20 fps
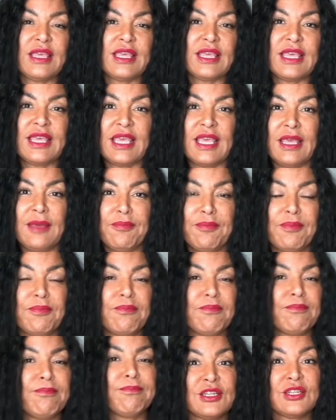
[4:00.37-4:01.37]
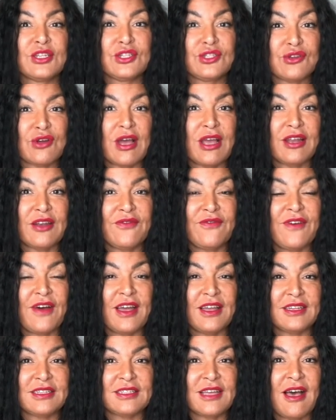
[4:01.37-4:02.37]
keep trying to
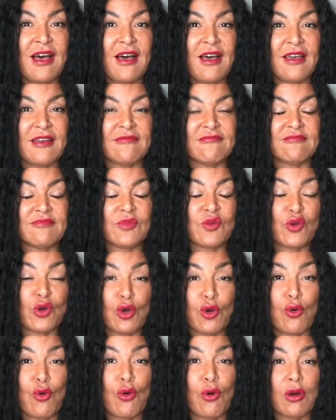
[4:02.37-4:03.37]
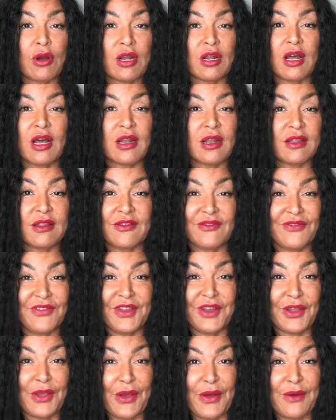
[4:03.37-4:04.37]
find time record another
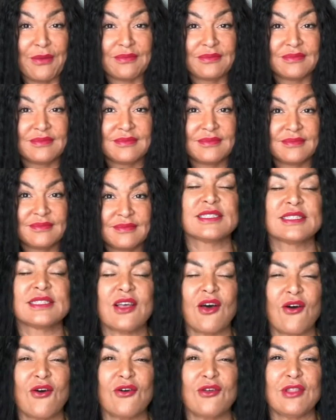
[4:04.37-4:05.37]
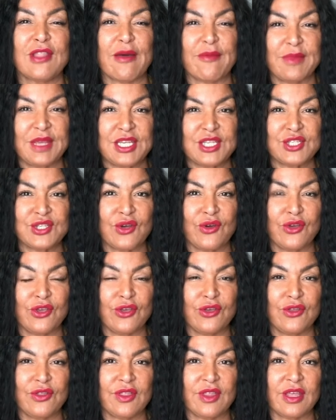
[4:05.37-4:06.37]
video. So let me show
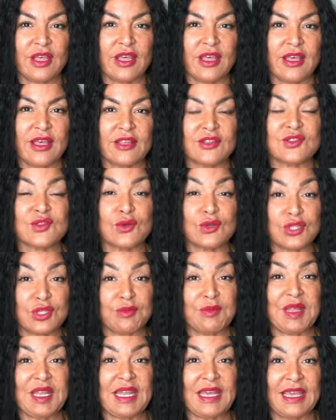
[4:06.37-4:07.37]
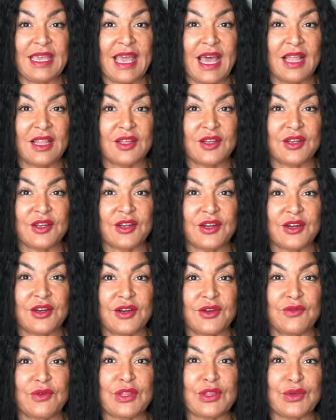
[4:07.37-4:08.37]
you the social media calendar
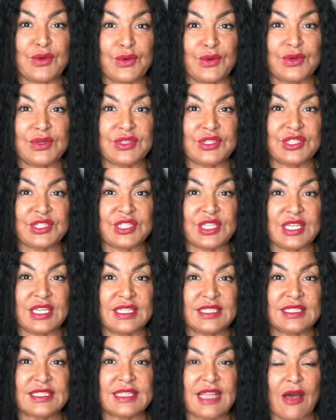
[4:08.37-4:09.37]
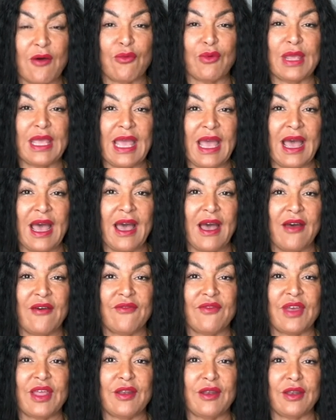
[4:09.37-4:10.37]
with Google Sheets that we have
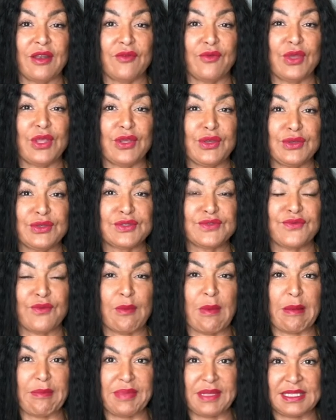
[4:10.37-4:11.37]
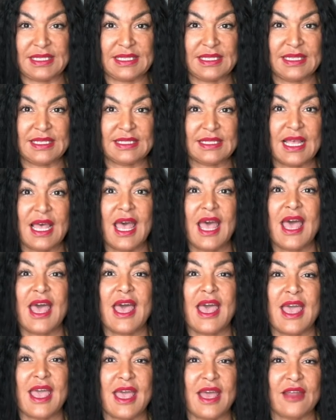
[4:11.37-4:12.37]
and we use for my business
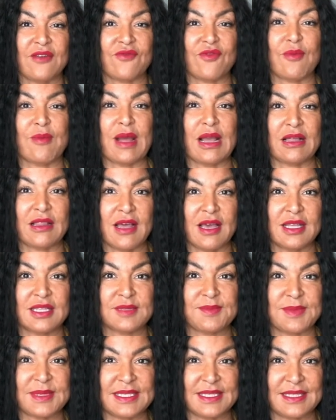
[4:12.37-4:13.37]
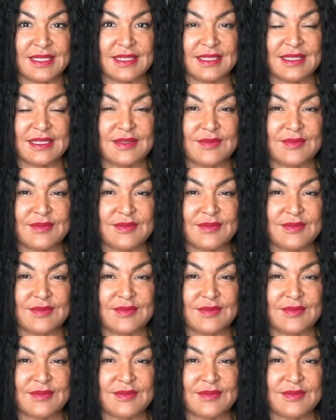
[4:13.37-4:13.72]
and for my clients' business.